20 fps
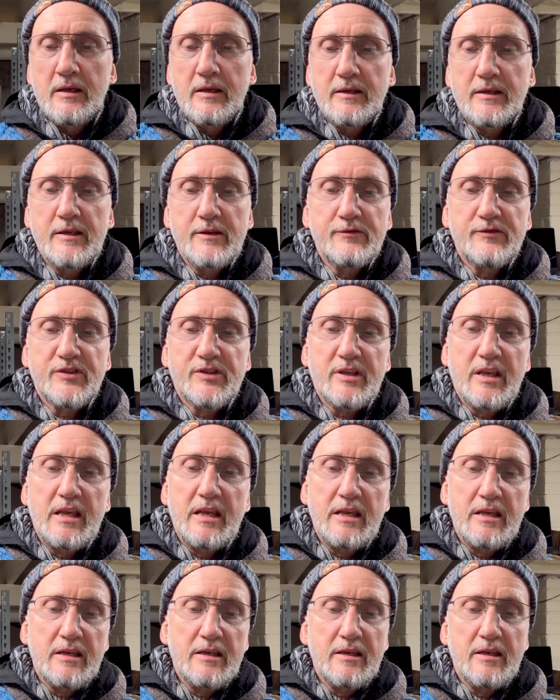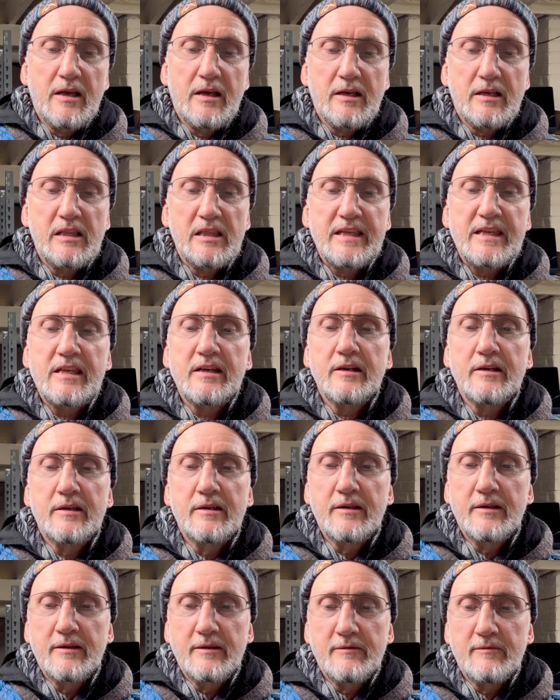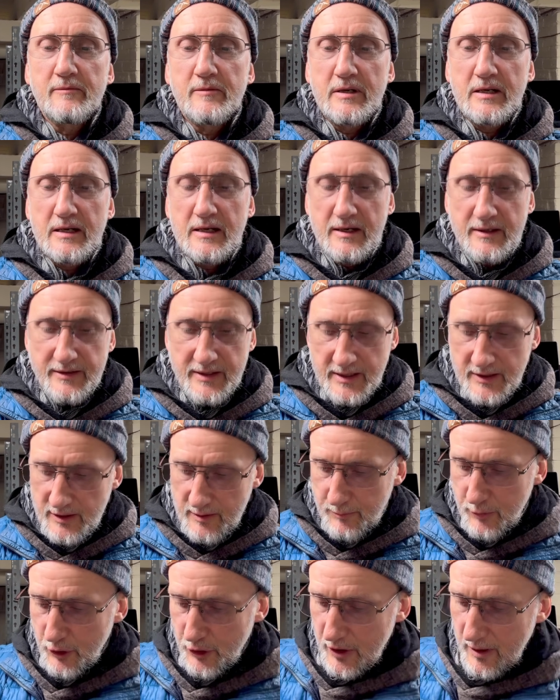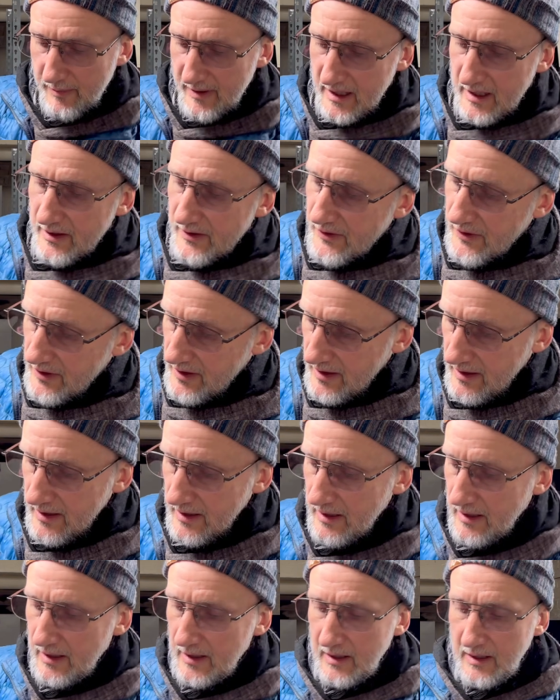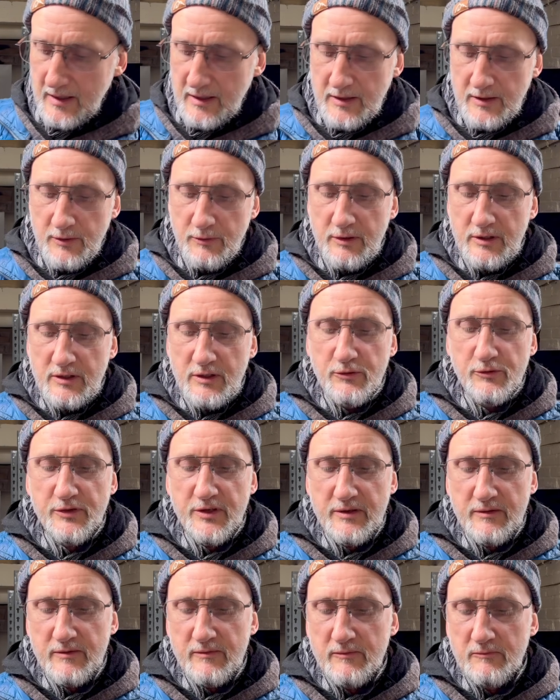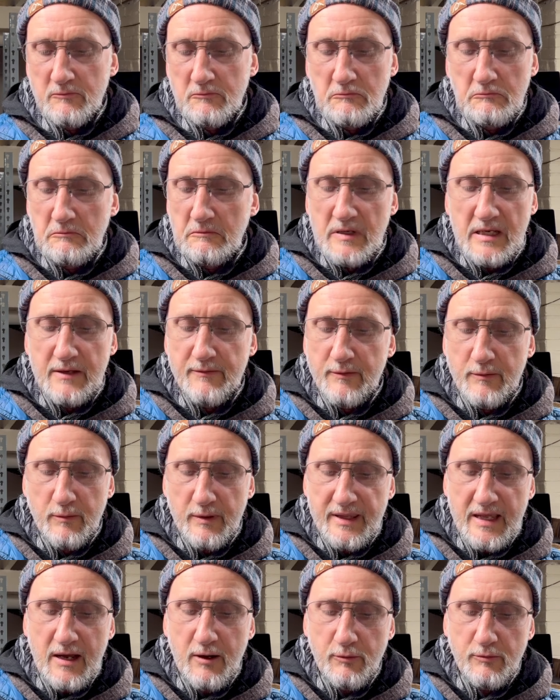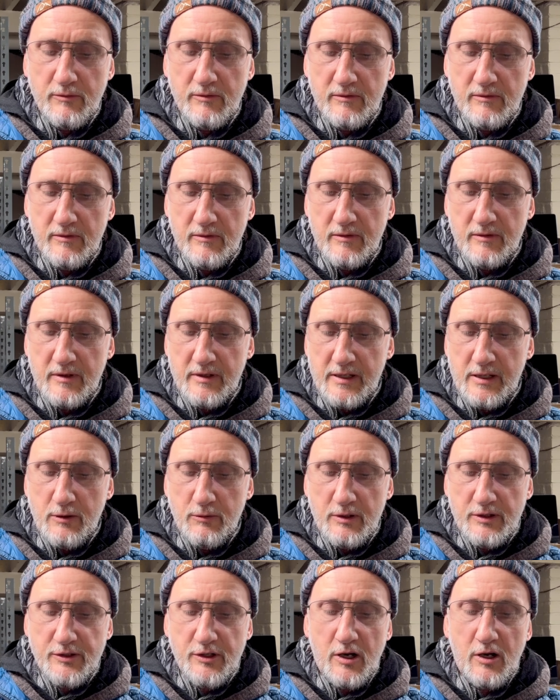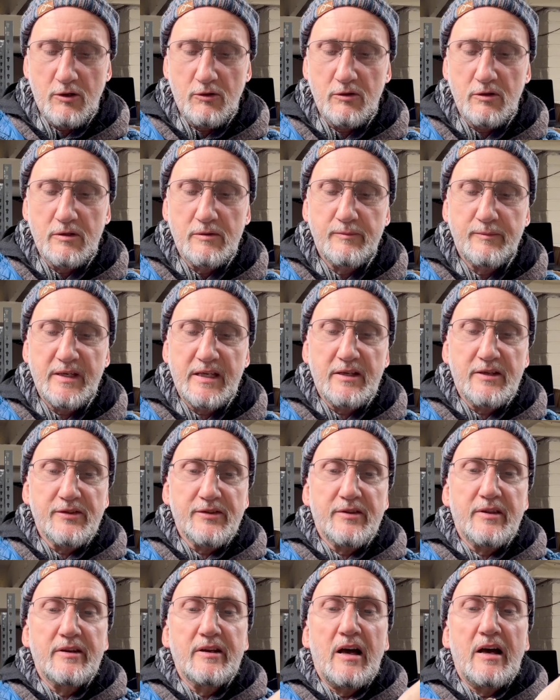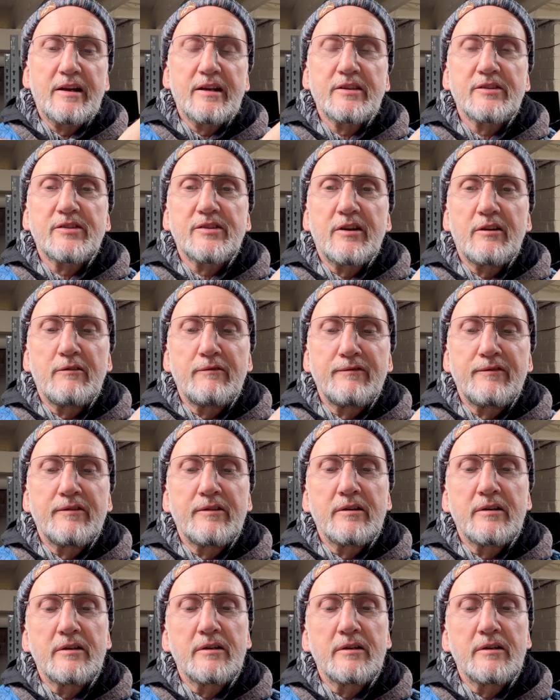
gives a clean thing to push up against. You can use it even without, you know, a toggle, because the knot itself,